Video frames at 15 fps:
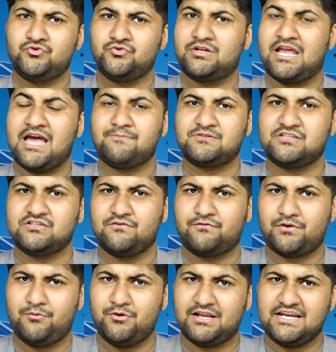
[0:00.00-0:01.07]
to the absence of
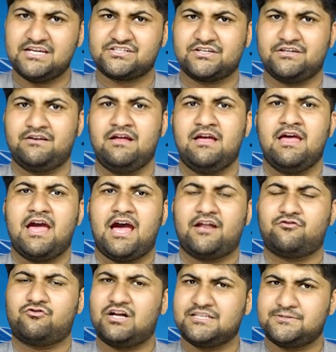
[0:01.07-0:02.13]
communication
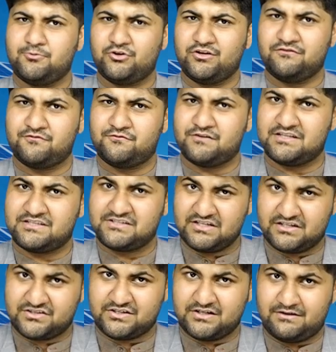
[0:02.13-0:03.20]
and transport
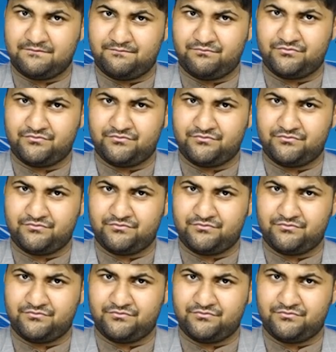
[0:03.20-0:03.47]
infrastructure,